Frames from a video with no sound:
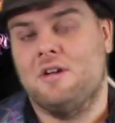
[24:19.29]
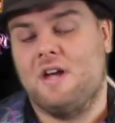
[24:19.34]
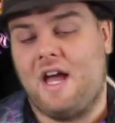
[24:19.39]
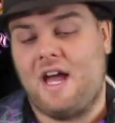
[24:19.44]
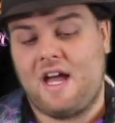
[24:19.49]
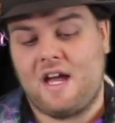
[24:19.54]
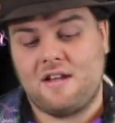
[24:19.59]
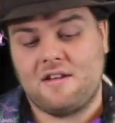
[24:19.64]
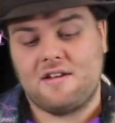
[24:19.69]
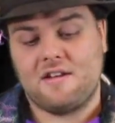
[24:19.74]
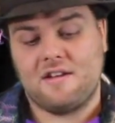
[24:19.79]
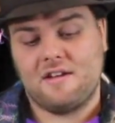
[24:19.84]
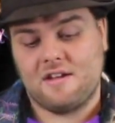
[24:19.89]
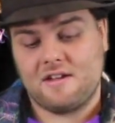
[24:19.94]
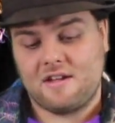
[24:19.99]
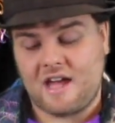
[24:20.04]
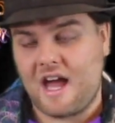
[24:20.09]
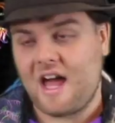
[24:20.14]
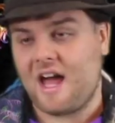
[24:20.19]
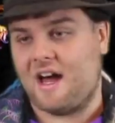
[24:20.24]
And
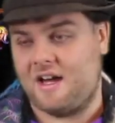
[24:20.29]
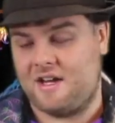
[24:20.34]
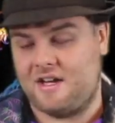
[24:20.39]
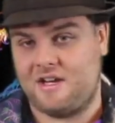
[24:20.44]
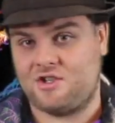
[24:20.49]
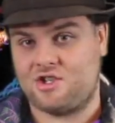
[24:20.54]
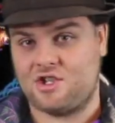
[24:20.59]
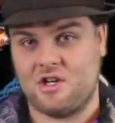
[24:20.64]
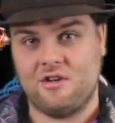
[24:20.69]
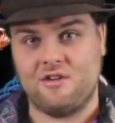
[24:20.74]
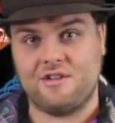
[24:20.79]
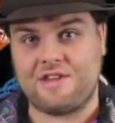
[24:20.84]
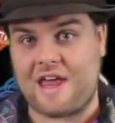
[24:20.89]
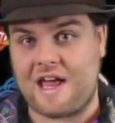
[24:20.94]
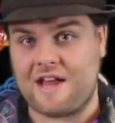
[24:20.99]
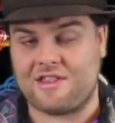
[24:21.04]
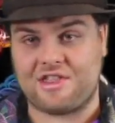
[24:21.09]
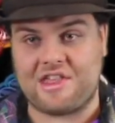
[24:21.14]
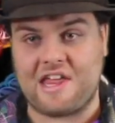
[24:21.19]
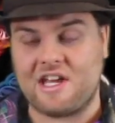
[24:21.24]
uh, yeah, it shows
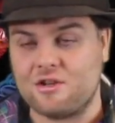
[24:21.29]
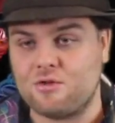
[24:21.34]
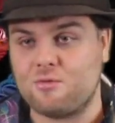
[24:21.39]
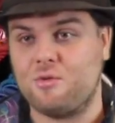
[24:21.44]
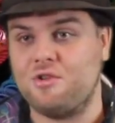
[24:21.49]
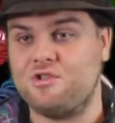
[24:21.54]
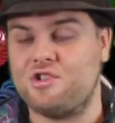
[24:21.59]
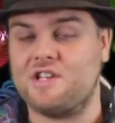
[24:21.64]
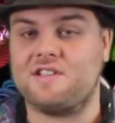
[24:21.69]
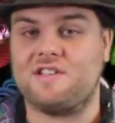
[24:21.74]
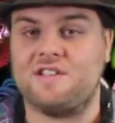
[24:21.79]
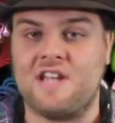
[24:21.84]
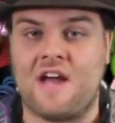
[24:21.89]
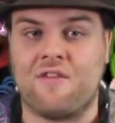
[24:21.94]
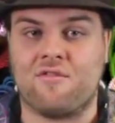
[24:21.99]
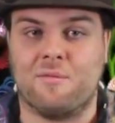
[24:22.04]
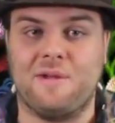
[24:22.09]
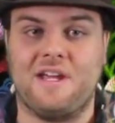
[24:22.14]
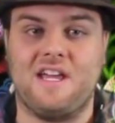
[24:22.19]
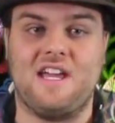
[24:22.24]
that things will just
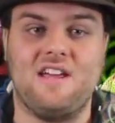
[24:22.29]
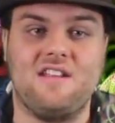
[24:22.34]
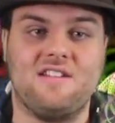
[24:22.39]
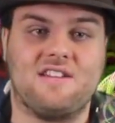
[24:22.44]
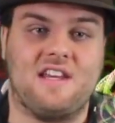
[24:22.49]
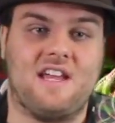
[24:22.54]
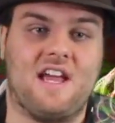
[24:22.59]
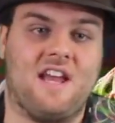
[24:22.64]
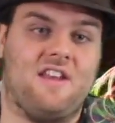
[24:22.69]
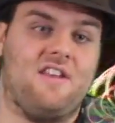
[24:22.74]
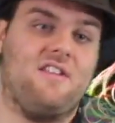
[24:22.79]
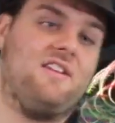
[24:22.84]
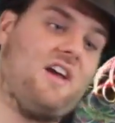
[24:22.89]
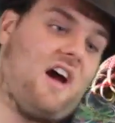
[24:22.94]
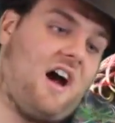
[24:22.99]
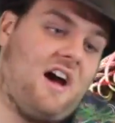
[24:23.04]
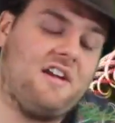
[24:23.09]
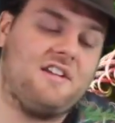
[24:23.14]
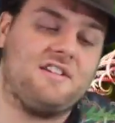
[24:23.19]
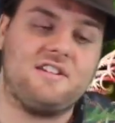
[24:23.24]
never be easy. And it,
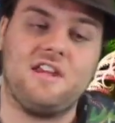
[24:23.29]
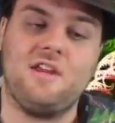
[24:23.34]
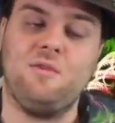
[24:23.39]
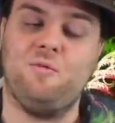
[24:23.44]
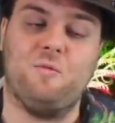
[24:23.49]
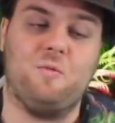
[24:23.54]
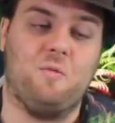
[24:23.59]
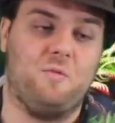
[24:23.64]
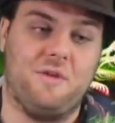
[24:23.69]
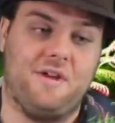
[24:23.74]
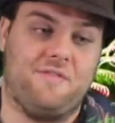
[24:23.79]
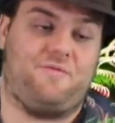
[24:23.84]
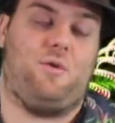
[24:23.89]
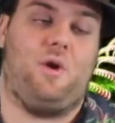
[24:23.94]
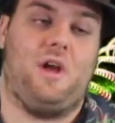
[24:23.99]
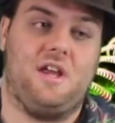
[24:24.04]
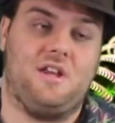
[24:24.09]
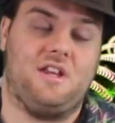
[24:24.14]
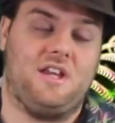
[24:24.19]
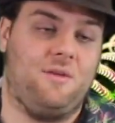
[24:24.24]
honestly, if
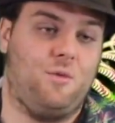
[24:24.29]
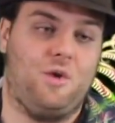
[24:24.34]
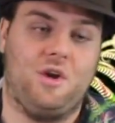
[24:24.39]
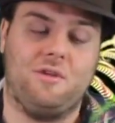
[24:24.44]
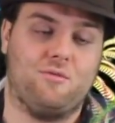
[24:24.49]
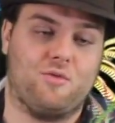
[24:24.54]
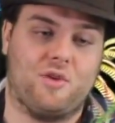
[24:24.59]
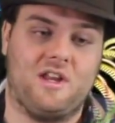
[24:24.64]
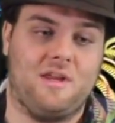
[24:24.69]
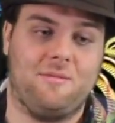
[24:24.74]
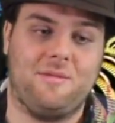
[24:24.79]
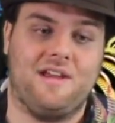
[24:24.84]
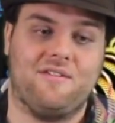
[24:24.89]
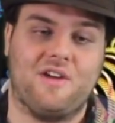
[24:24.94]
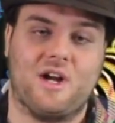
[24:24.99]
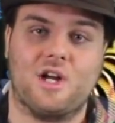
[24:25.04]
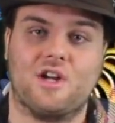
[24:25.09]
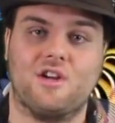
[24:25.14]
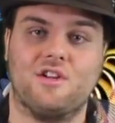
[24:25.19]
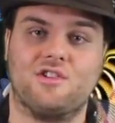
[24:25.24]
we, it wouldn't really be a
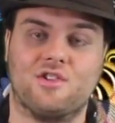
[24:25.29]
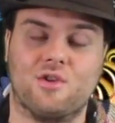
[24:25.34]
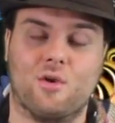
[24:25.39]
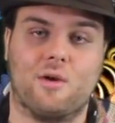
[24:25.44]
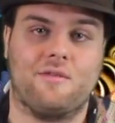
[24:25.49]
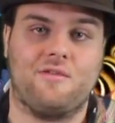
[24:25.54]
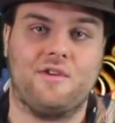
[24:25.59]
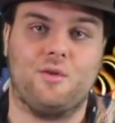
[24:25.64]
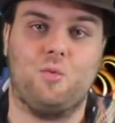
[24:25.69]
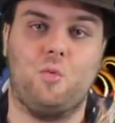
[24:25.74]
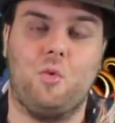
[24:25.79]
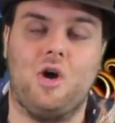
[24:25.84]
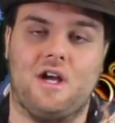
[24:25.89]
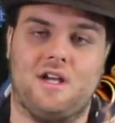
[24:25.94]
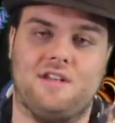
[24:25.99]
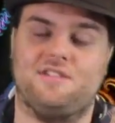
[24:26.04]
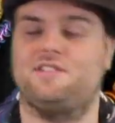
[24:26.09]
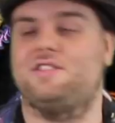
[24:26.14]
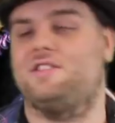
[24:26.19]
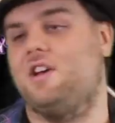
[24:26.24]
very good story if it
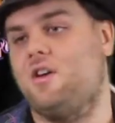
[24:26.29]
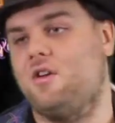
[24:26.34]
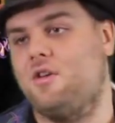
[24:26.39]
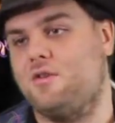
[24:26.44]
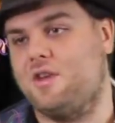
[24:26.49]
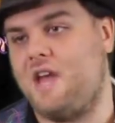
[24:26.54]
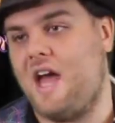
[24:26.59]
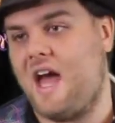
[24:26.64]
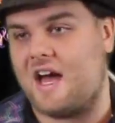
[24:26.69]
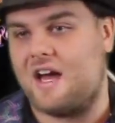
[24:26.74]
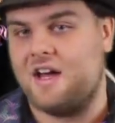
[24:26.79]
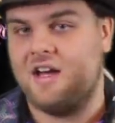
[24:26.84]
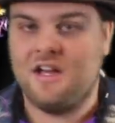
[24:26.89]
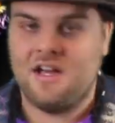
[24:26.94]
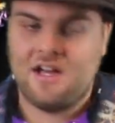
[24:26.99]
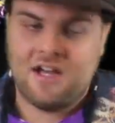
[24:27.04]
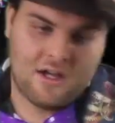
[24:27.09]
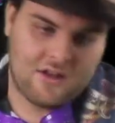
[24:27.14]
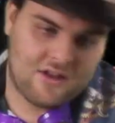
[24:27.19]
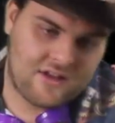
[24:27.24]
was. So yeah,
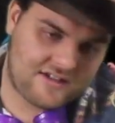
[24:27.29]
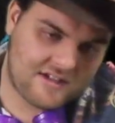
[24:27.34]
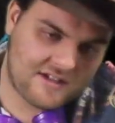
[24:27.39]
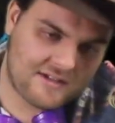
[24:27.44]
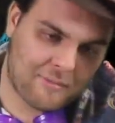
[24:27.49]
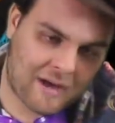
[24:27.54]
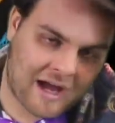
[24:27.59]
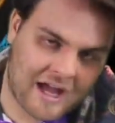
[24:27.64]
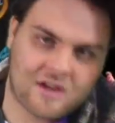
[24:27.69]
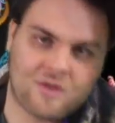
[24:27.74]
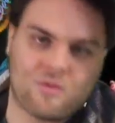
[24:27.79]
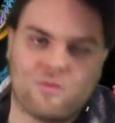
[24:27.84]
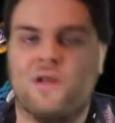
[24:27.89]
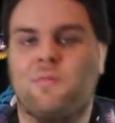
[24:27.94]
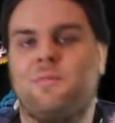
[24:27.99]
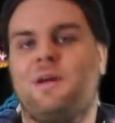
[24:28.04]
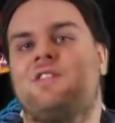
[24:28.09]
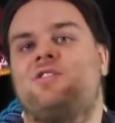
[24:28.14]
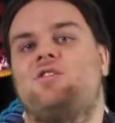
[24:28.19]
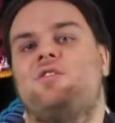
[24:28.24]
this is Mike,
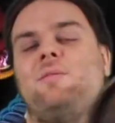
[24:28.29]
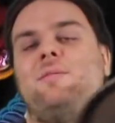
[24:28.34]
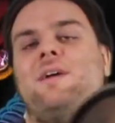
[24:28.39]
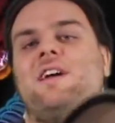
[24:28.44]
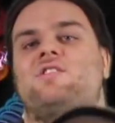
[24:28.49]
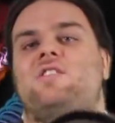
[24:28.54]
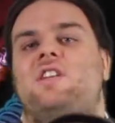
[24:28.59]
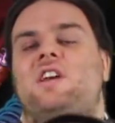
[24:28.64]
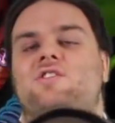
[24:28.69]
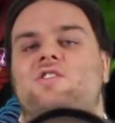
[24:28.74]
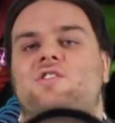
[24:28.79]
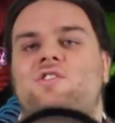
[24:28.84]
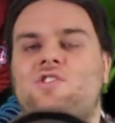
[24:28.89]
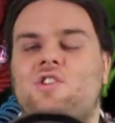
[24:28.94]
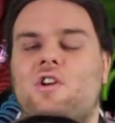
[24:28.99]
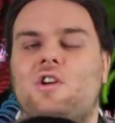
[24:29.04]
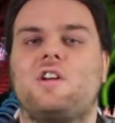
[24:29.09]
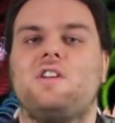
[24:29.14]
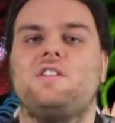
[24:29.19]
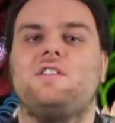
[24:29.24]
Ringmaster of the Imagination
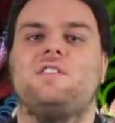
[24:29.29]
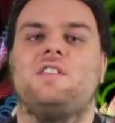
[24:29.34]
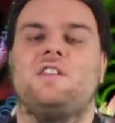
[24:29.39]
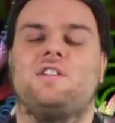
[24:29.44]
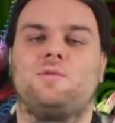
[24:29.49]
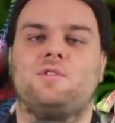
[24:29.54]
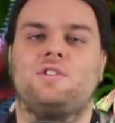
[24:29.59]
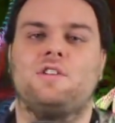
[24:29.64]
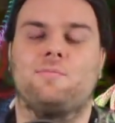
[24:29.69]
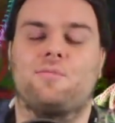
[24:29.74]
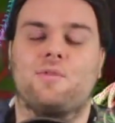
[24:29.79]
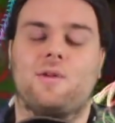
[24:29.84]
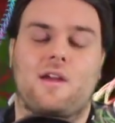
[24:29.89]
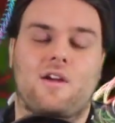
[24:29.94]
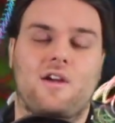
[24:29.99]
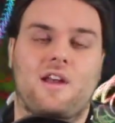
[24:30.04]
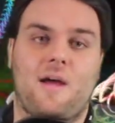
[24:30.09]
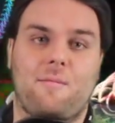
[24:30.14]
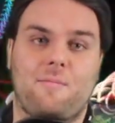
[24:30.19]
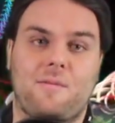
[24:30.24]
Circus. This was a pretty
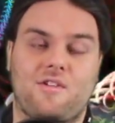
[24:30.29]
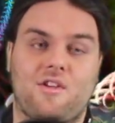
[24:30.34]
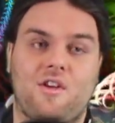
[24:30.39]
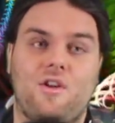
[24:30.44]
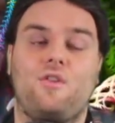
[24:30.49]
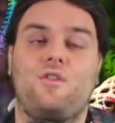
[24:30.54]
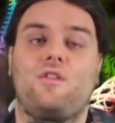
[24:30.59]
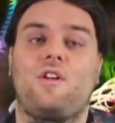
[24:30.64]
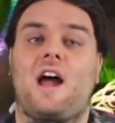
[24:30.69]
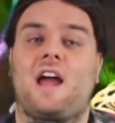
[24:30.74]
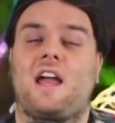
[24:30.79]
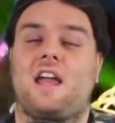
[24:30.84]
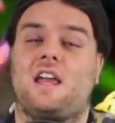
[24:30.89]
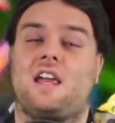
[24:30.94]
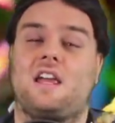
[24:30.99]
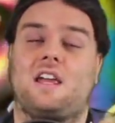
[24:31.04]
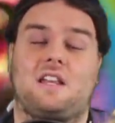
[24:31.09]
good episode. I